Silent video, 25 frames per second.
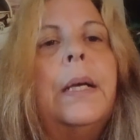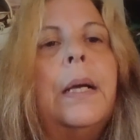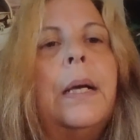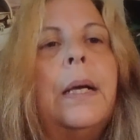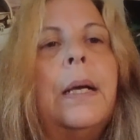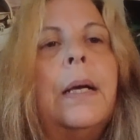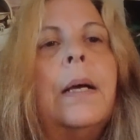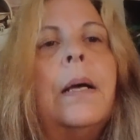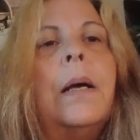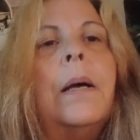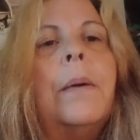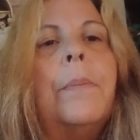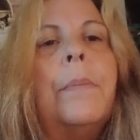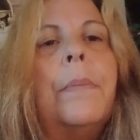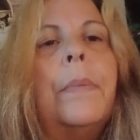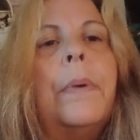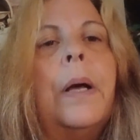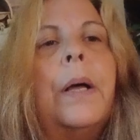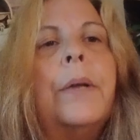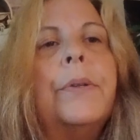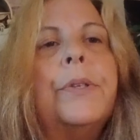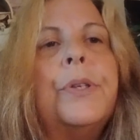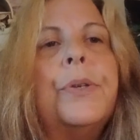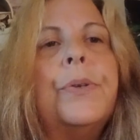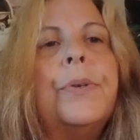
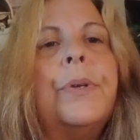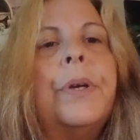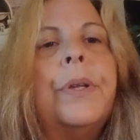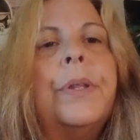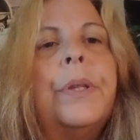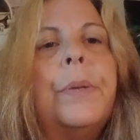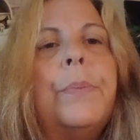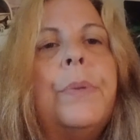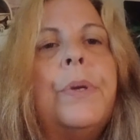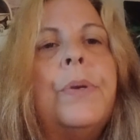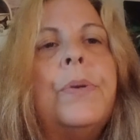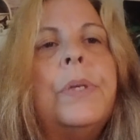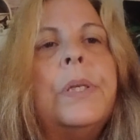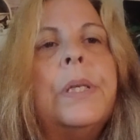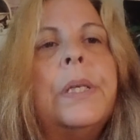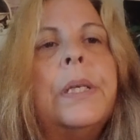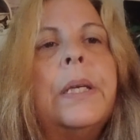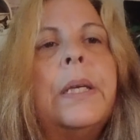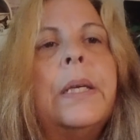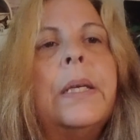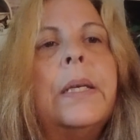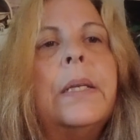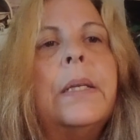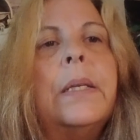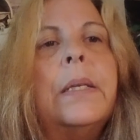I'll turn on the music
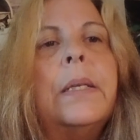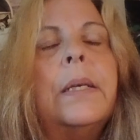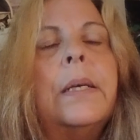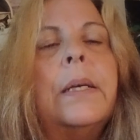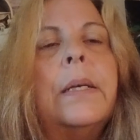and